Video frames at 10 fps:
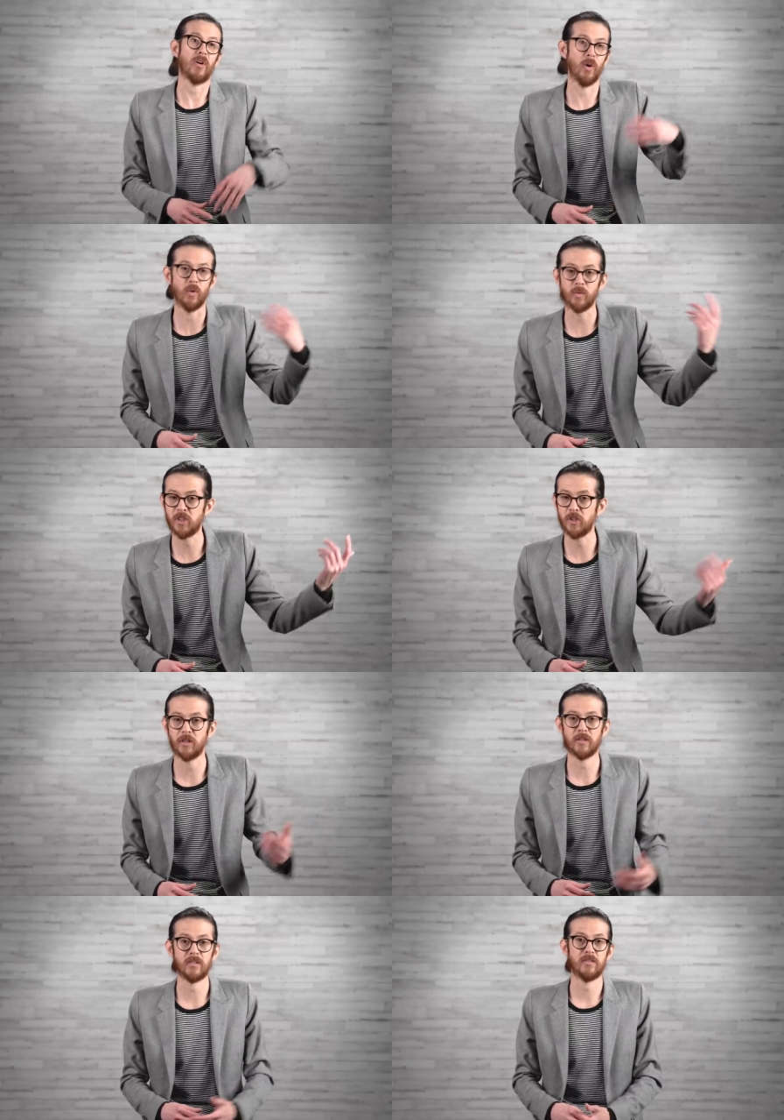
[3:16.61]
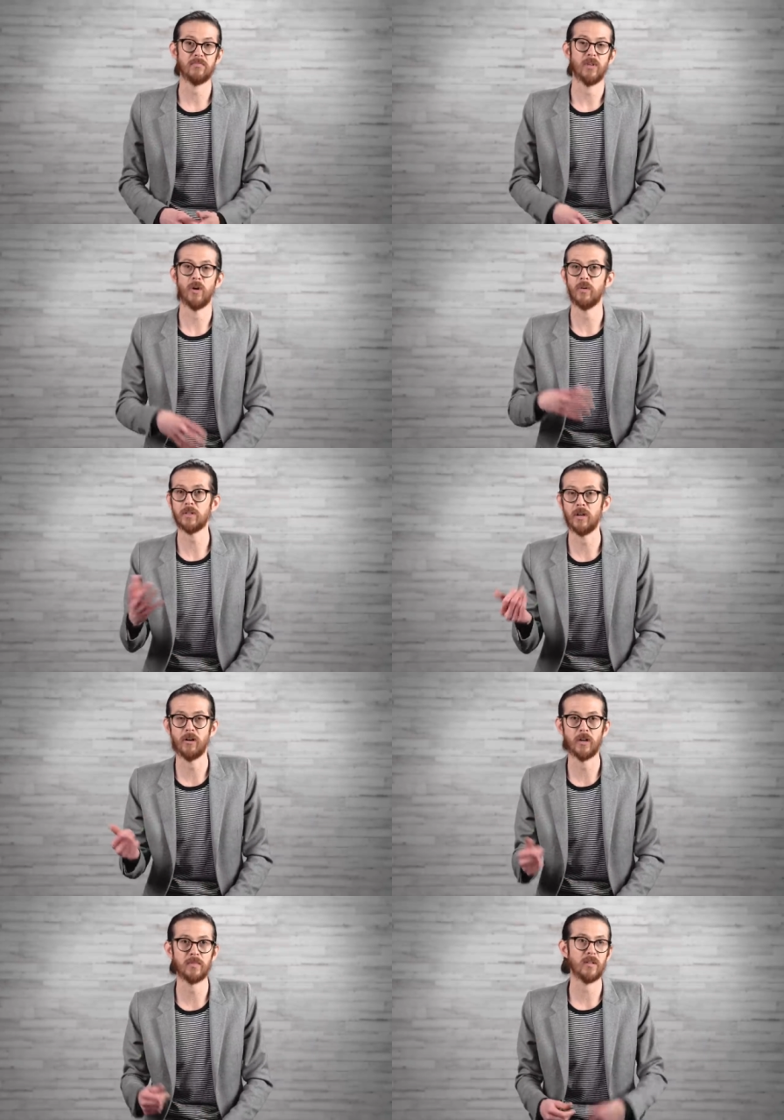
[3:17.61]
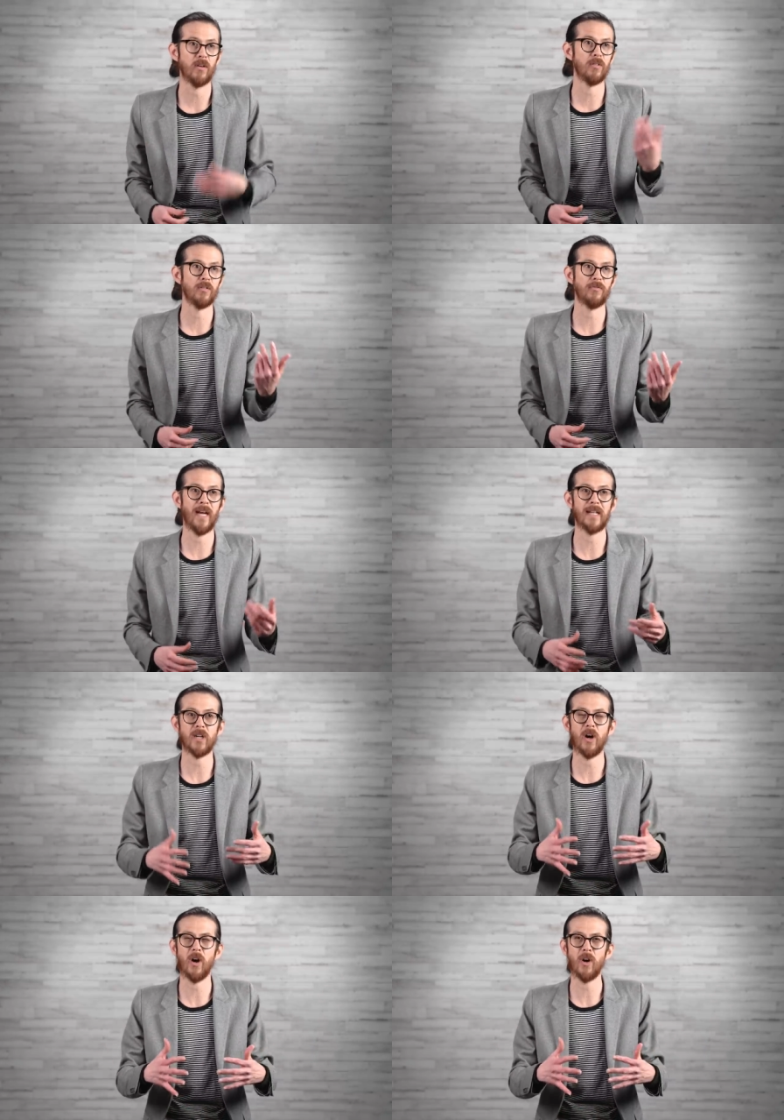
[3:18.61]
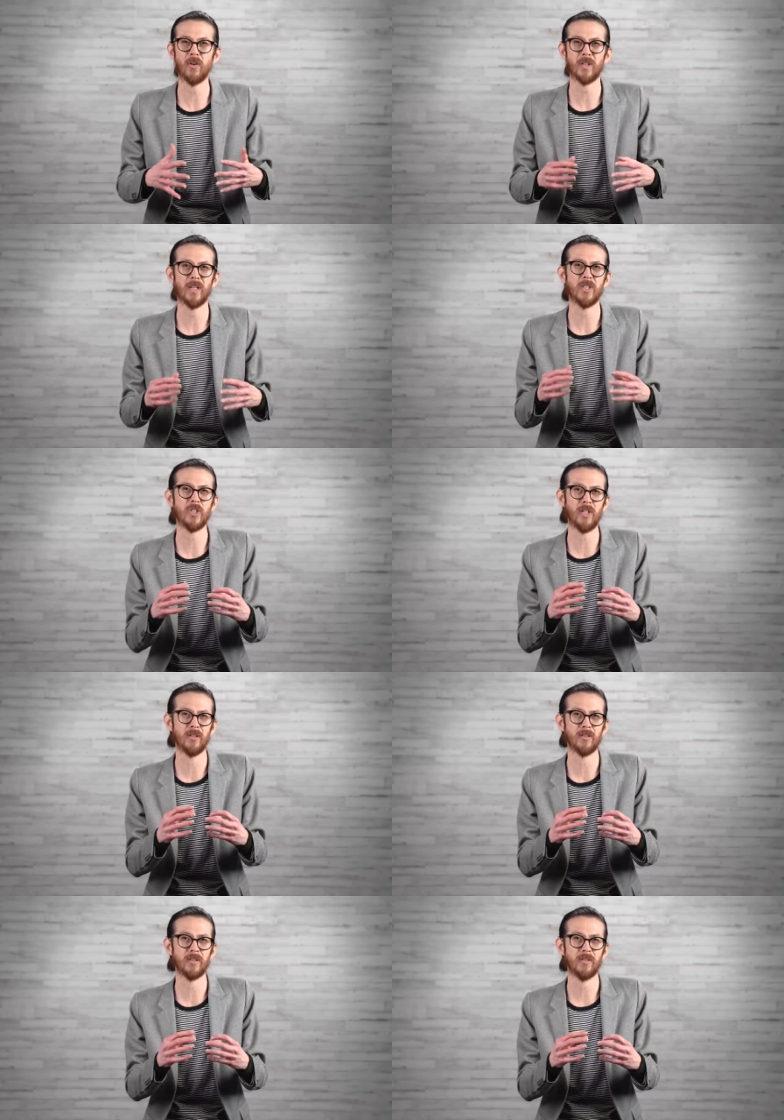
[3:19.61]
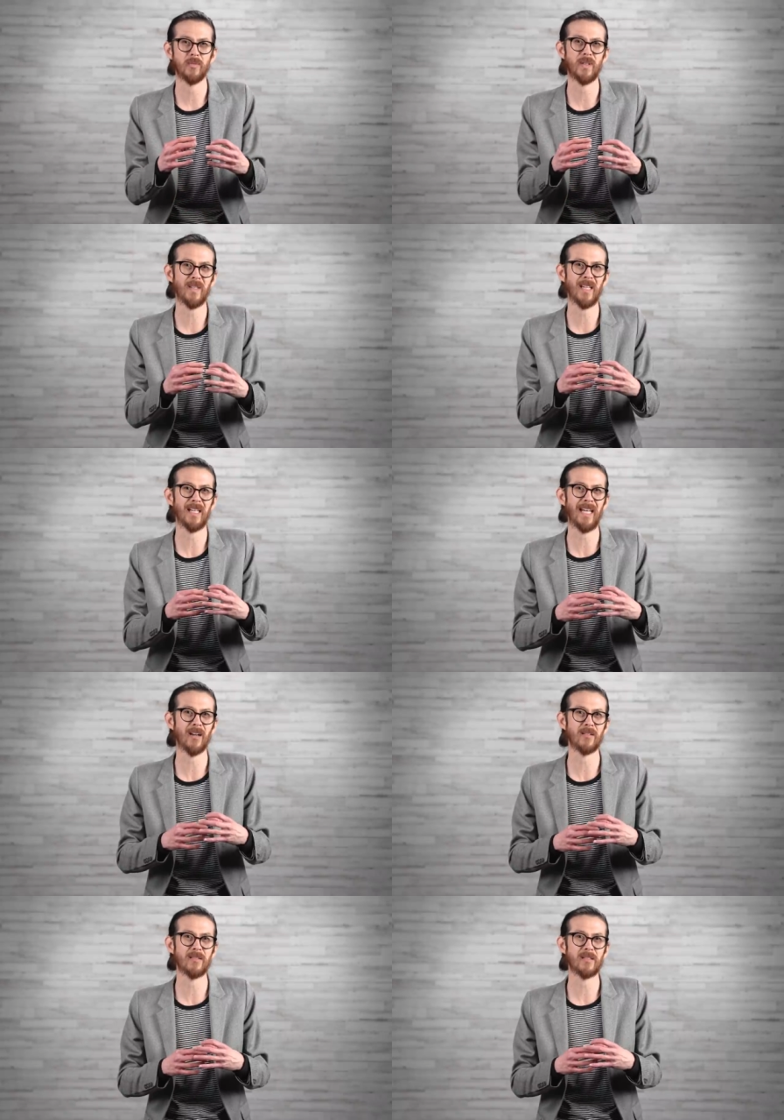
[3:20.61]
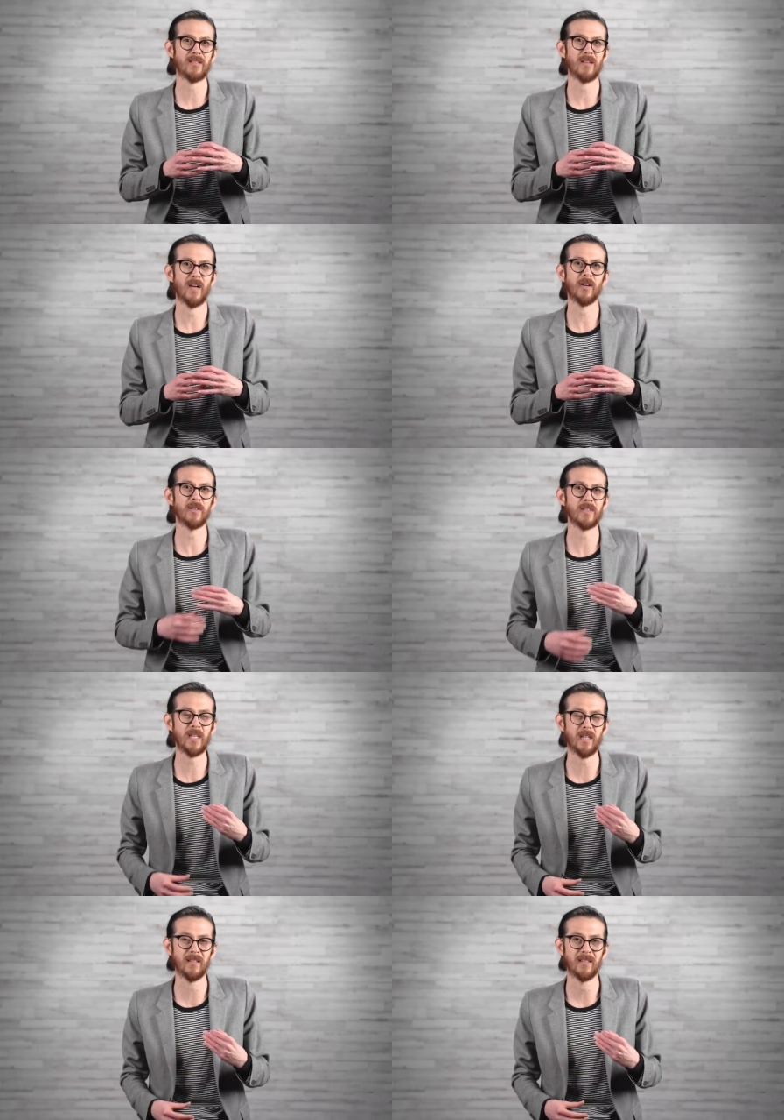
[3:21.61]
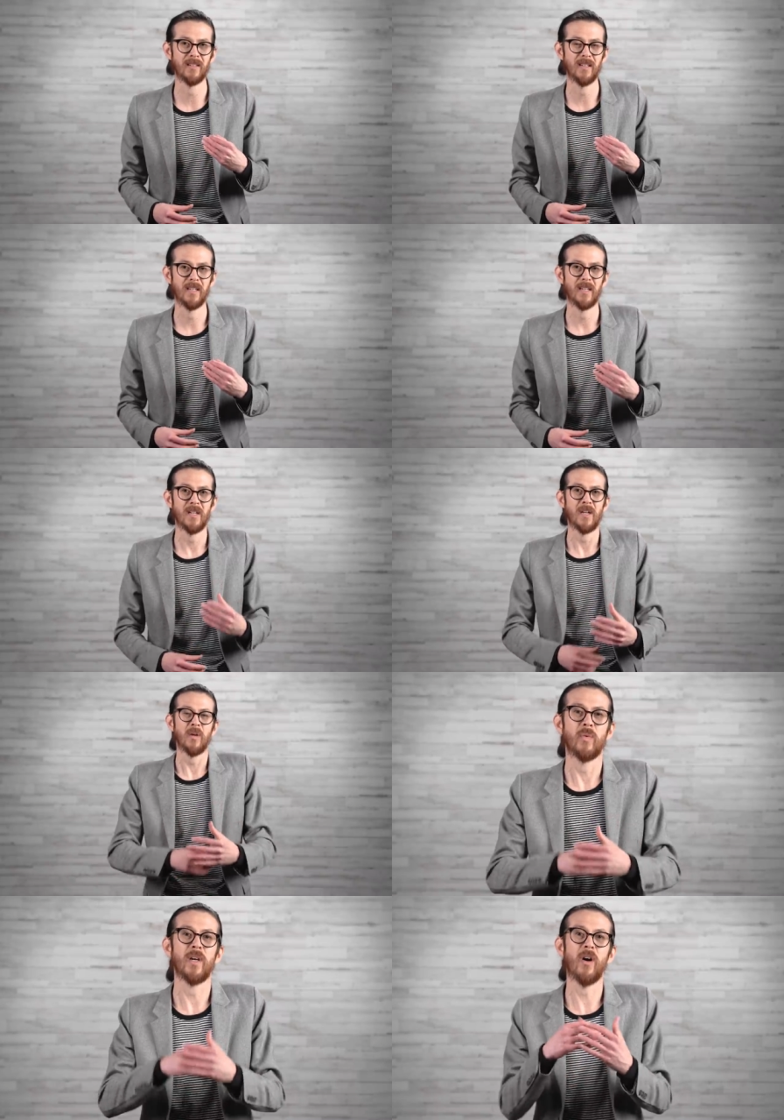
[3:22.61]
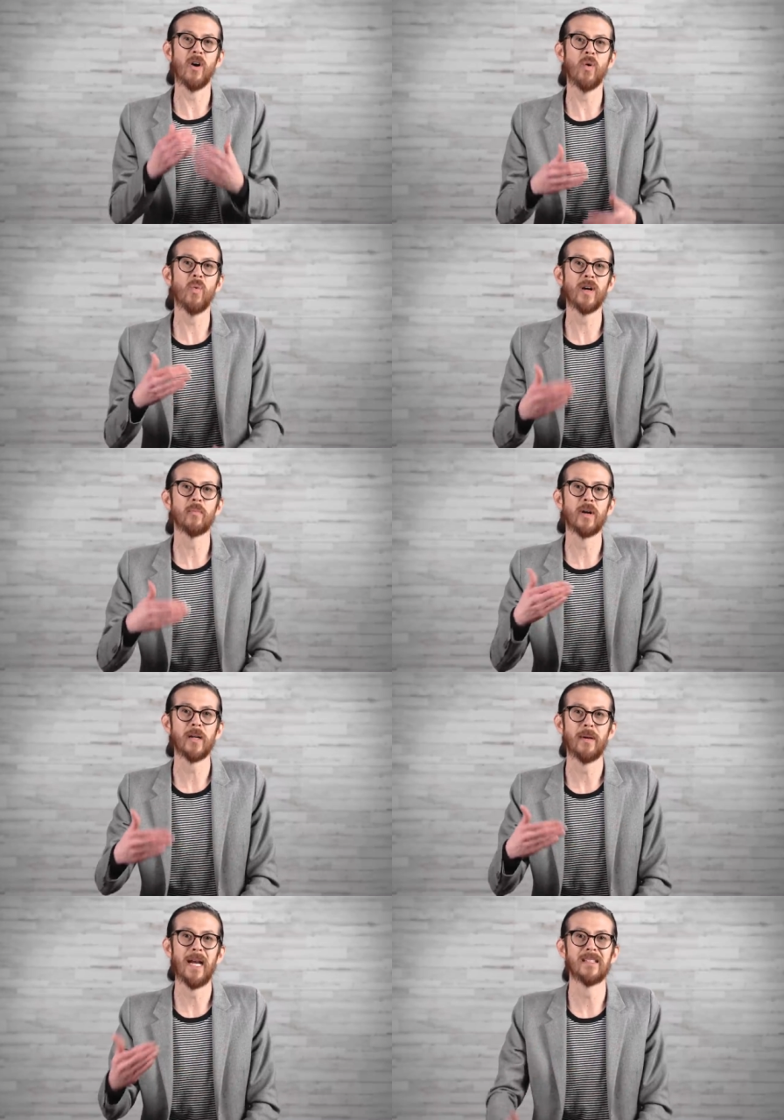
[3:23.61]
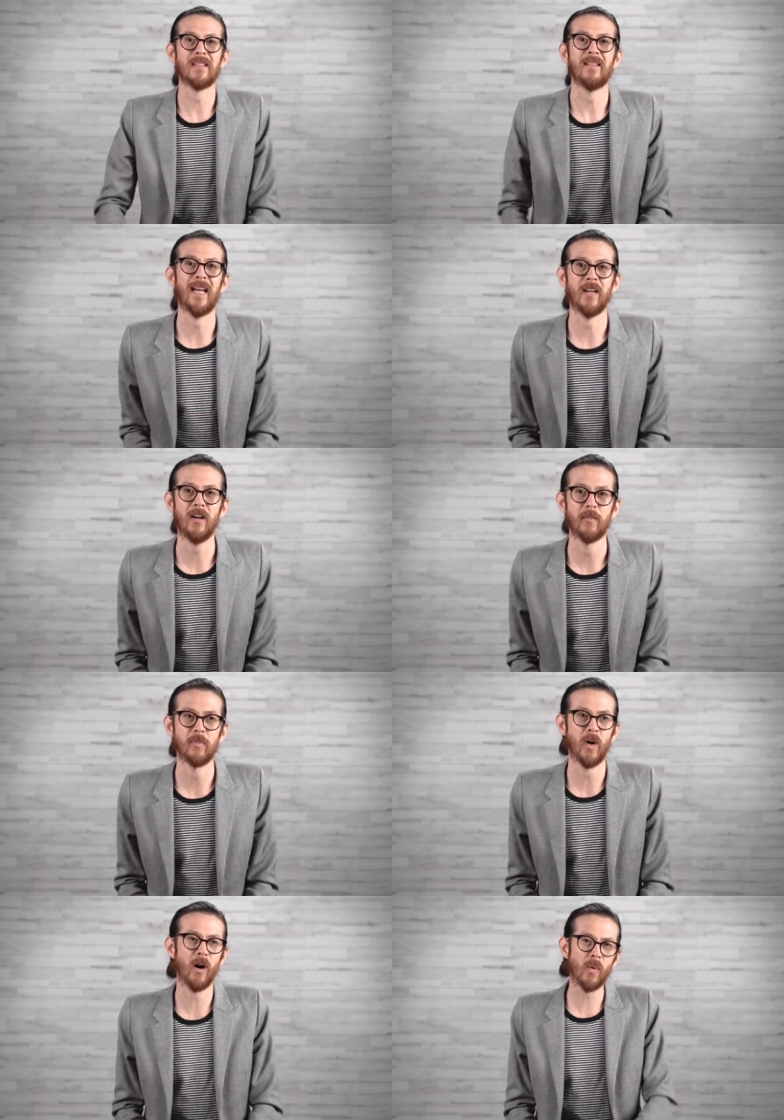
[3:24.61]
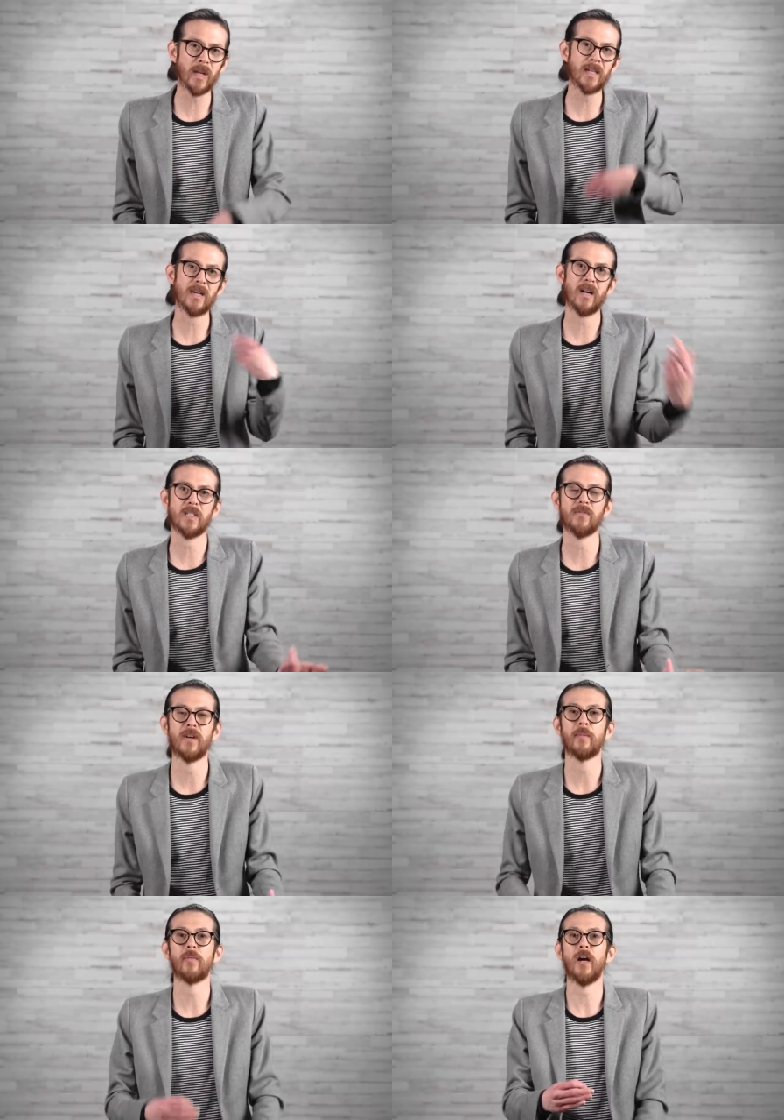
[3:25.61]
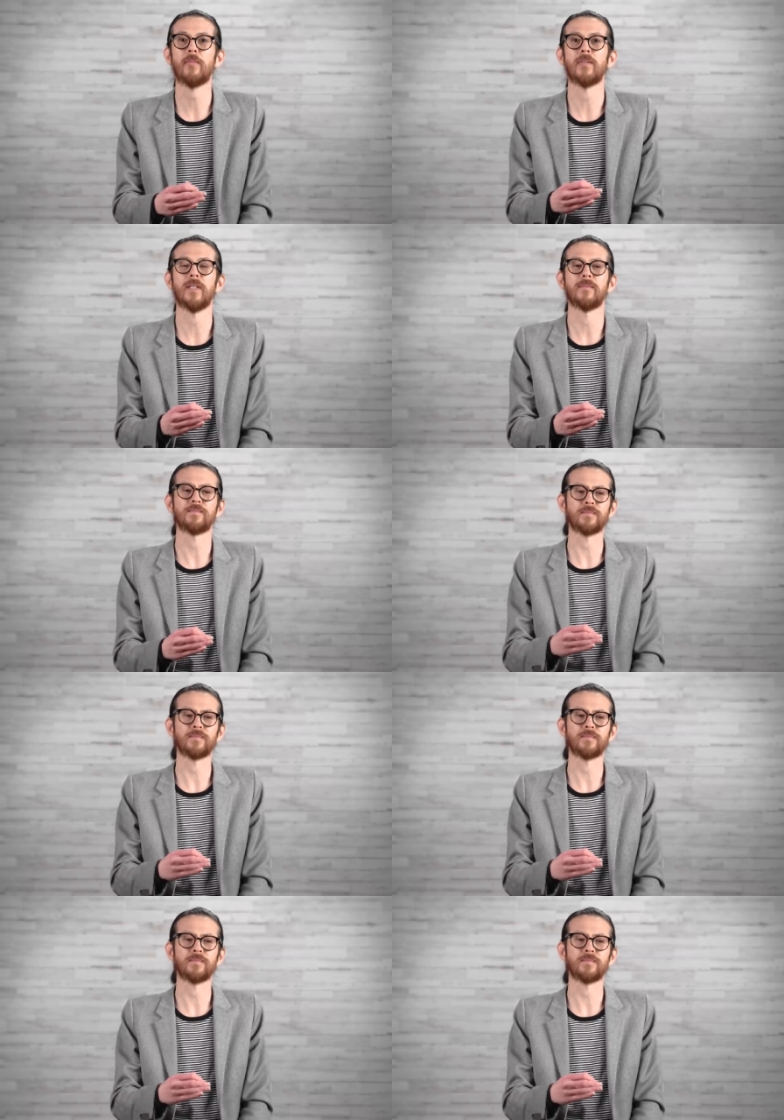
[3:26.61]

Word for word: old sugars, old carbs, old fats, all congealed within layers under the skin. We all want to break past that hump. We all want to detoxify properly.